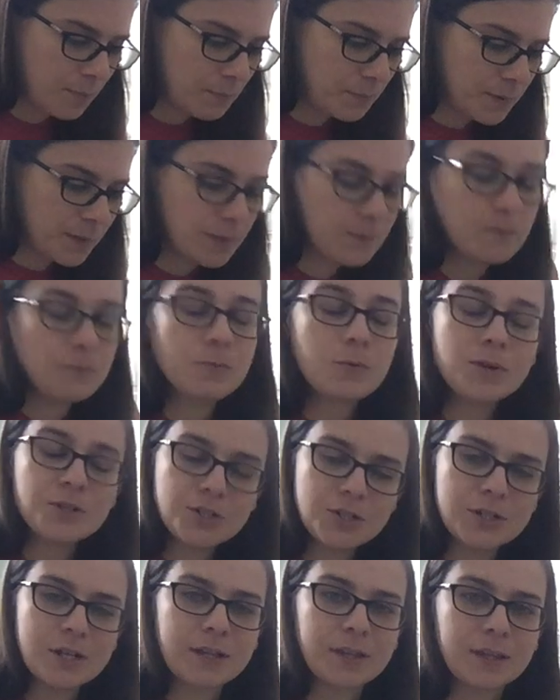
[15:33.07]
But
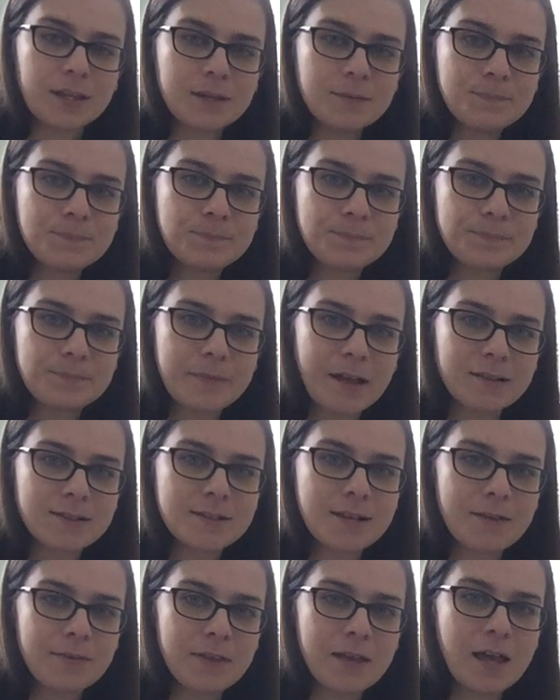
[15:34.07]
unfortunately, that's
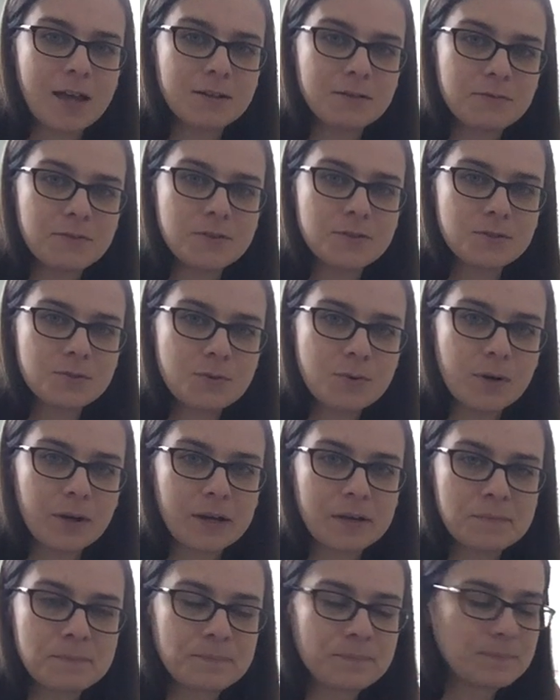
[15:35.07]
not the end of the
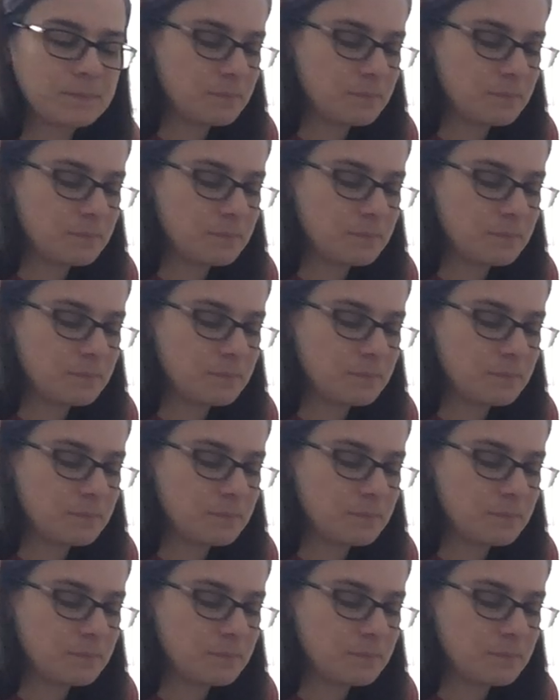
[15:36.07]
story,